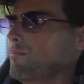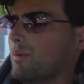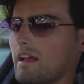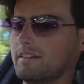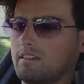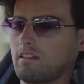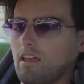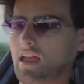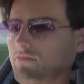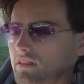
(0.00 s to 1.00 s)
but
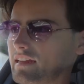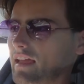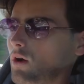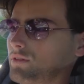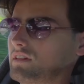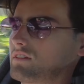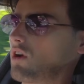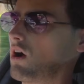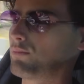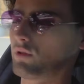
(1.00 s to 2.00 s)
everything else, it's
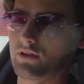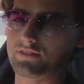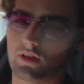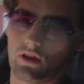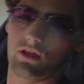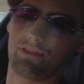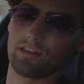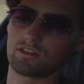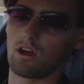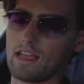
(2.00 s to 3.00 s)
got Bluetooth,
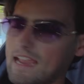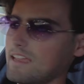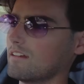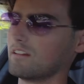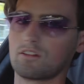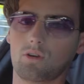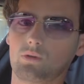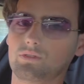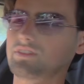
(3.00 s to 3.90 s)
it's got heated and cooled